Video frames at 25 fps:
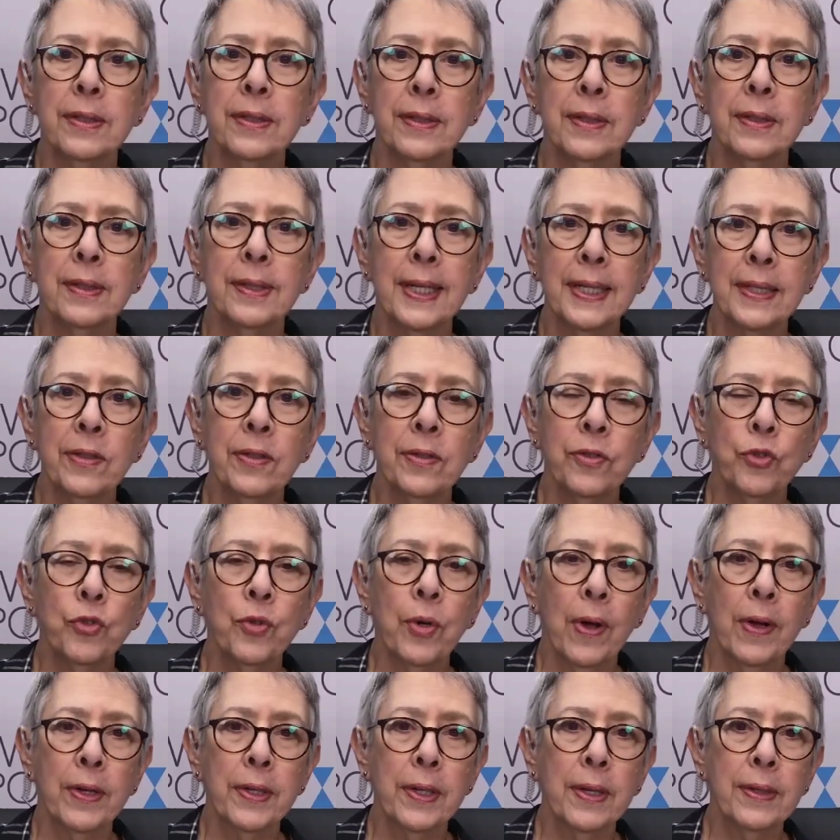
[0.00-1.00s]
let's
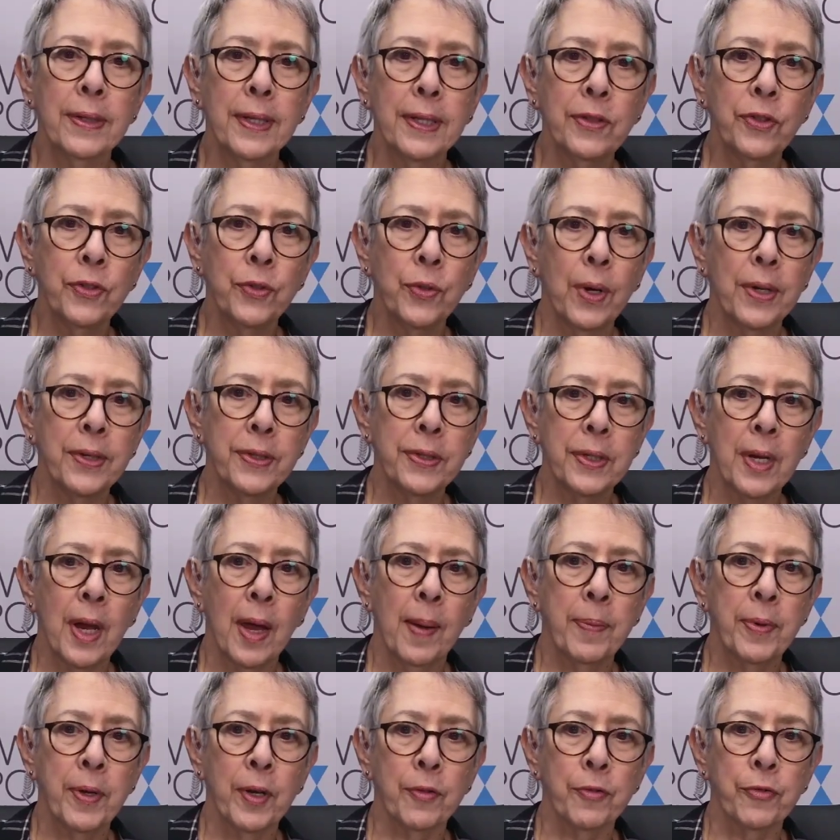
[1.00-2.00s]
draw a
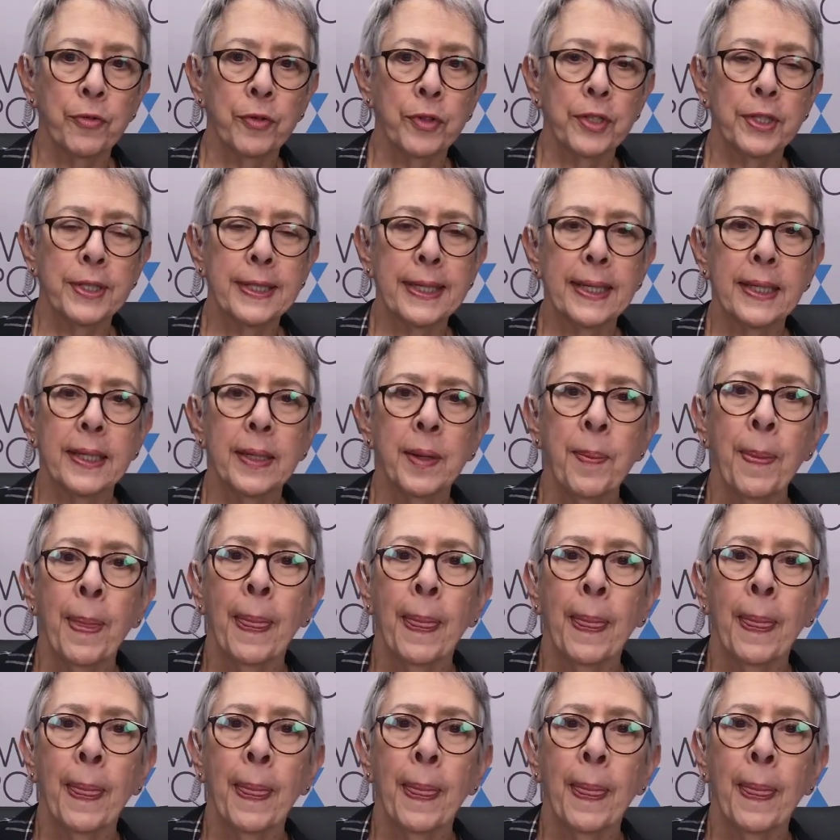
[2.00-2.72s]
stop here for a second,